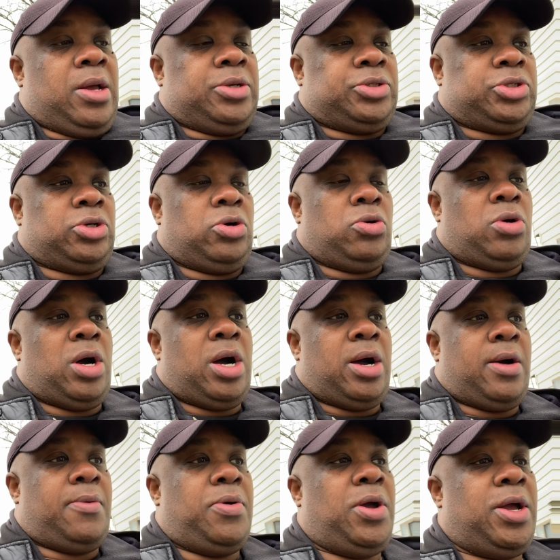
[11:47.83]

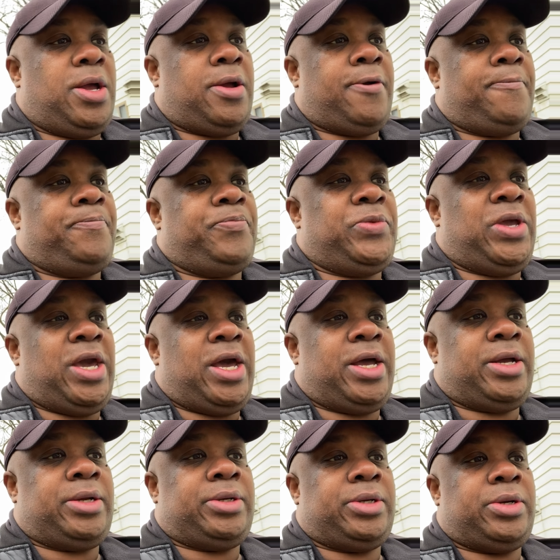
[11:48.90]
So,
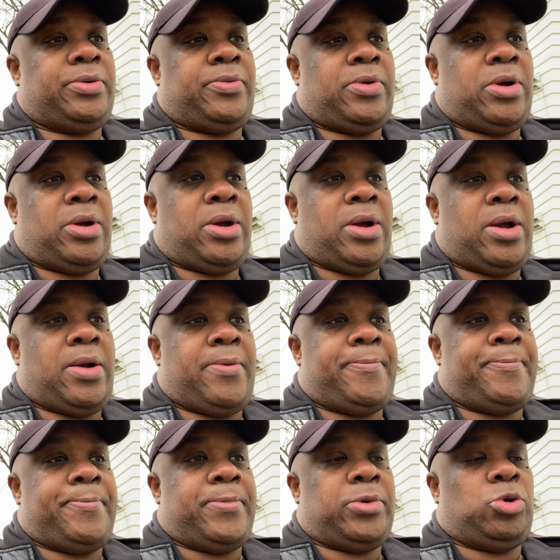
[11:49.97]
yeah.
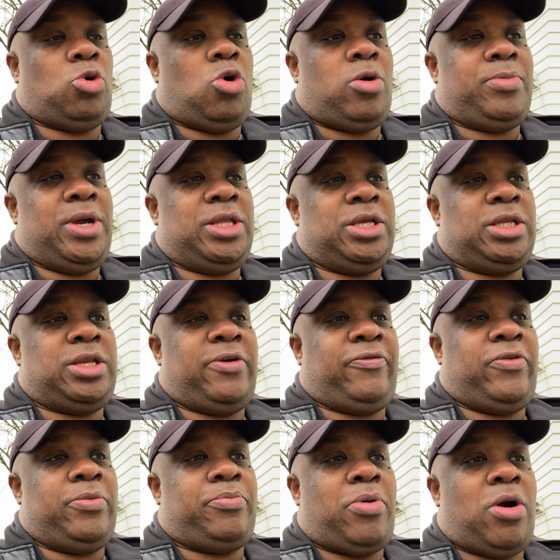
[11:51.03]
I know I'm ending
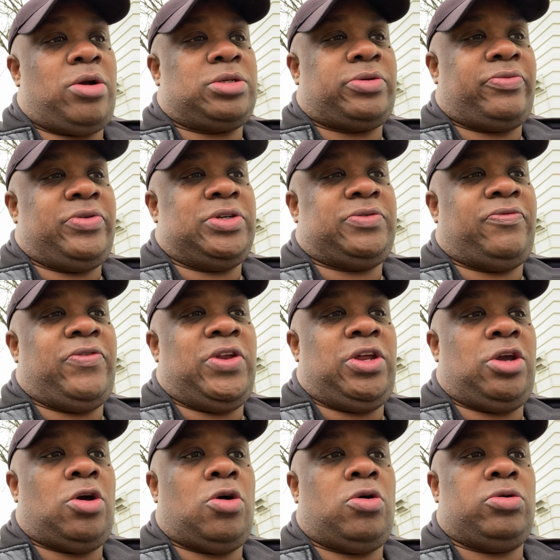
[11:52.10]
different parts of this
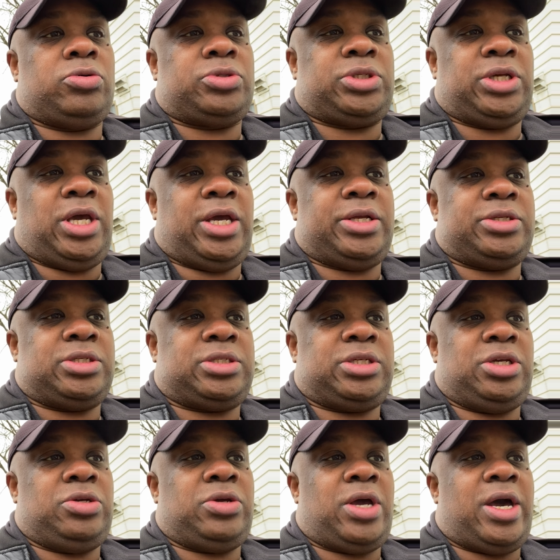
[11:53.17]
video saying
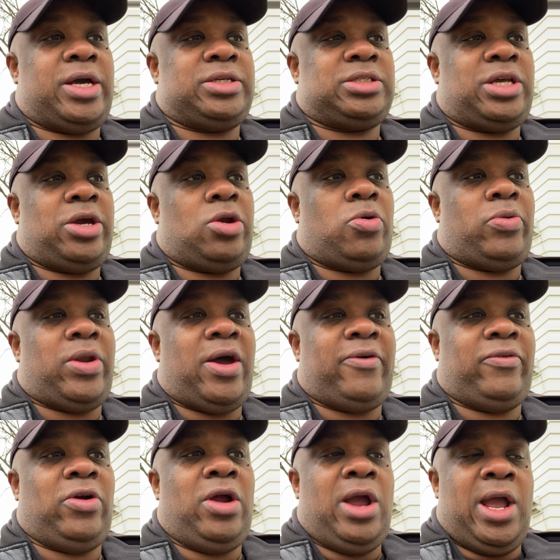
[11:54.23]
see you guys later or
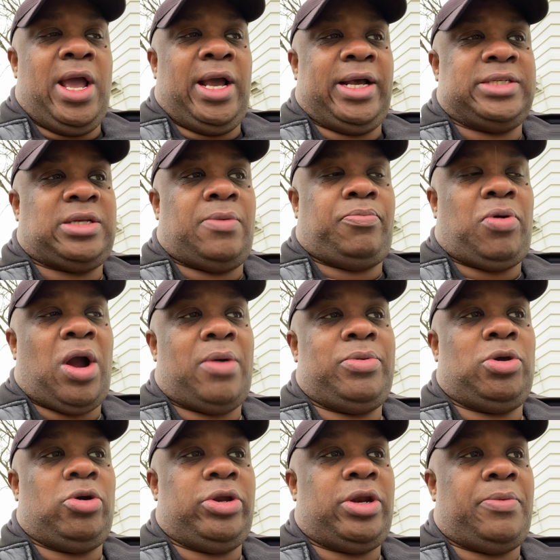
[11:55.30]
whatever, because I'm probably
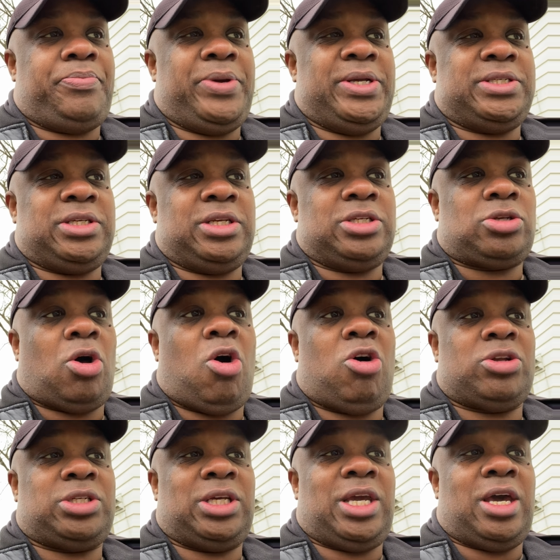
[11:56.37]
going to end up piecing this
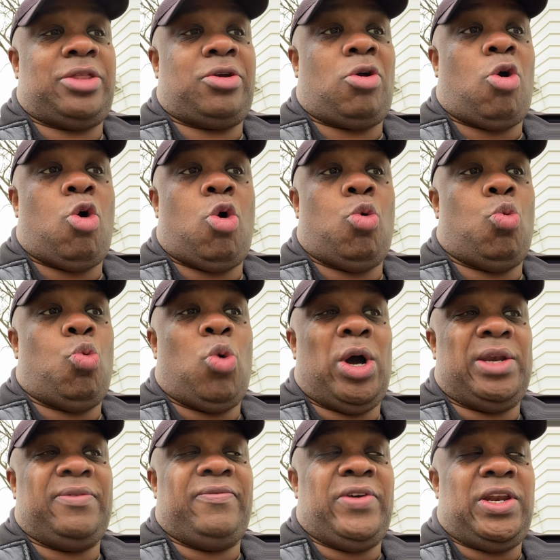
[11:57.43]
all together on
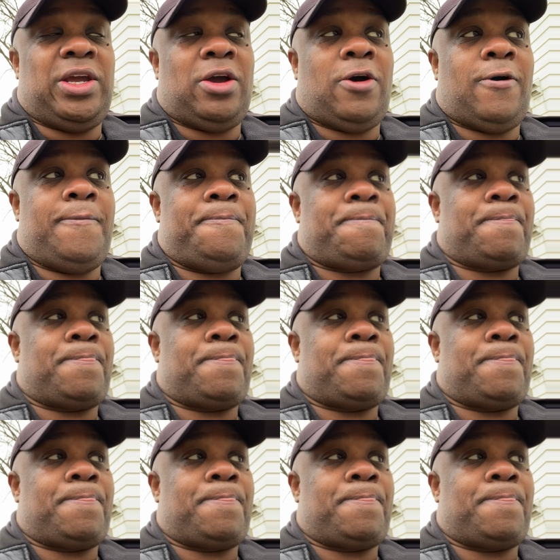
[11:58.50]
one video